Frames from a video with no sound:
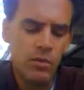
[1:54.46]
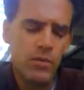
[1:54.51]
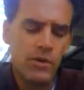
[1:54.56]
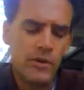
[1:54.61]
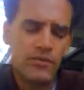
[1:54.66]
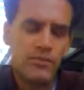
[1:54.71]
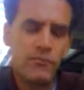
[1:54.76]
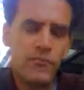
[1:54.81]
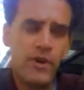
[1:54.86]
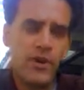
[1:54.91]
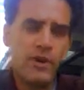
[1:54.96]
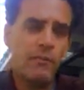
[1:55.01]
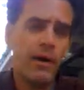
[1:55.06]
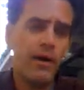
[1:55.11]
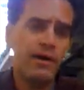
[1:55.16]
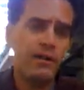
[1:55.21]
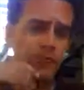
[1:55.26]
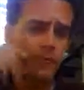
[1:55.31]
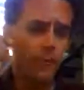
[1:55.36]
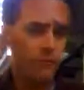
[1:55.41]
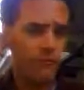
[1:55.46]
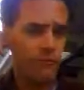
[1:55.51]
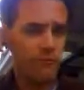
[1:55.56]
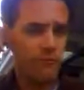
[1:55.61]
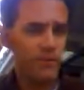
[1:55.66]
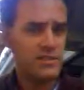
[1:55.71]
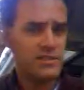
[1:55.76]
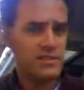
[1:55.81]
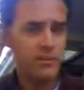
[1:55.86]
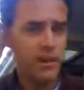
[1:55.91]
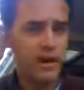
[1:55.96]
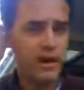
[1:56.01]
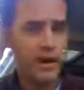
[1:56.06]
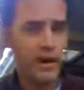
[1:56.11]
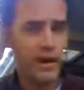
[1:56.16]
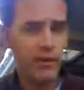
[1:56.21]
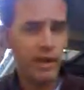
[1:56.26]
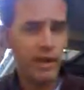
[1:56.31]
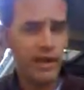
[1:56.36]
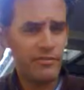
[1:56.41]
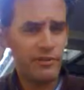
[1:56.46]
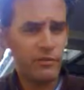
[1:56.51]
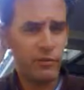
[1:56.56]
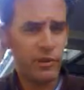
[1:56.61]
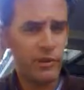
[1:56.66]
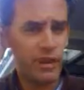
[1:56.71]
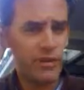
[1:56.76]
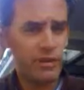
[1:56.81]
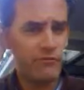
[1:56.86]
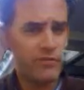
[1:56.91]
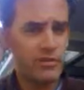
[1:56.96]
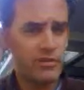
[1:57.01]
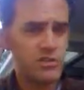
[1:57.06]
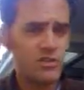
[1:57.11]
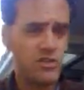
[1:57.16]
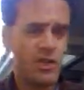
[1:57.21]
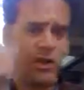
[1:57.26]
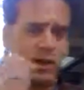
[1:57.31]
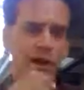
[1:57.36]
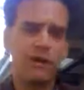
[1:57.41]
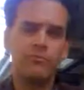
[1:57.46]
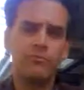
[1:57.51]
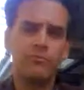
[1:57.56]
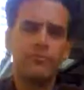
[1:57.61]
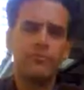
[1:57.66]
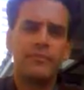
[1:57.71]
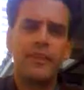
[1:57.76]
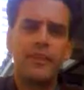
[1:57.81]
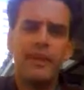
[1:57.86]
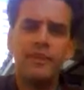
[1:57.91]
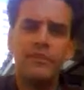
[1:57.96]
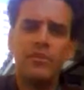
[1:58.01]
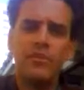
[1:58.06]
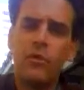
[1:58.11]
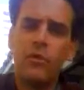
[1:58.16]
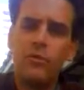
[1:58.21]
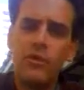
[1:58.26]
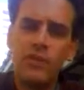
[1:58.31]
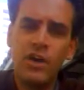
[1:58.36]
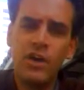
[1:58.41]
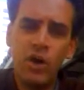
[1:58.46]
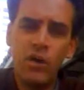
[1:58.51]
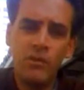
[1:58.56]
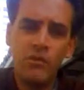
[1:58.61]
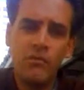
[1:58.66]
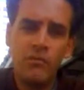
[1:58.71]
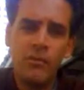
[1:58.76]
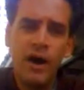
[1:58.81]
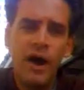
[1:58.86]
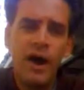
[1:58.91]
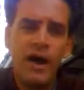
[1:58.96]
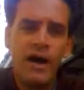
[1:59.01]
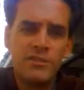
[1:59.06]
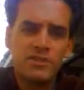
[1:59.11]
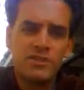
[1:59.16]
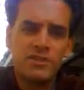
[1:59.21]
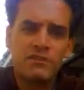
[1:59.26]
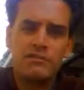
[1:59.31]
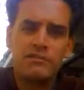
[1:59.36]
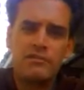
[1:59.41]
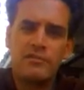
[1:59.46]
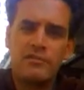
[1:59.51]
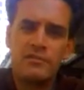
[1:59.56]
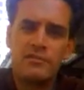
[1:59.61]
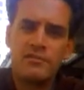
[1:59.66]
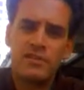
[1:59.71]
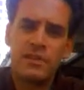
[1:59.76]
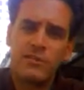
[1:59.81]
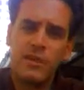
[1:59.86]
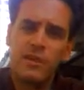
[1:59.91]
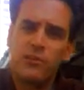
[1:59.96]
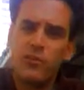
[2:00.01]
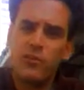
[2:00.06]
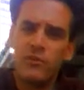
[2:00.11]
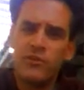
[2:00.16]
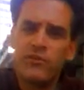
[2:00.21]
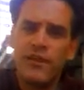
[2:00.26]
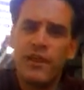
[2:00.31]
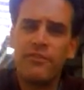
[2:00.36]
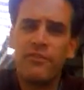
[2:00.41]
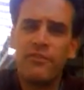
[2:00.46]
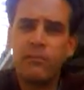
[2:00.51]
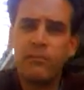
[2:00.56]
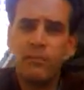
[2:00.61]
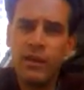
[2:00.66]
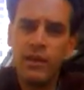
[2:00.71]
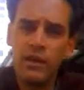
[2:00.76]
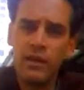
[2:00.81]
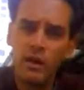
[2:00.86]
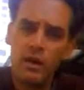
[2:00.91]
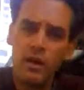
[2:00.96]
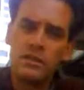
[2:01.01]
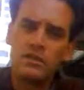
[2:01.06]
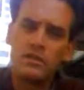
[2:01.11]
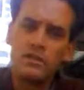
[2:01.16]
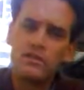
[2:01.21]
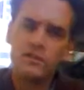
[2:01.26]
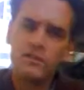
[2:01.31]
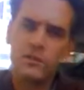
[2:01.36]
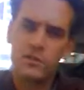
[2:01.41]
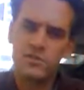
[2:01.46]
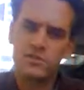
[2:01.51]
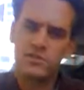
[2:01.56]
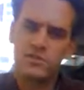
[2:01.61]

But some friends of mine and I went out there one night for the show. And when you go up and mosh, some people would set their beer. There were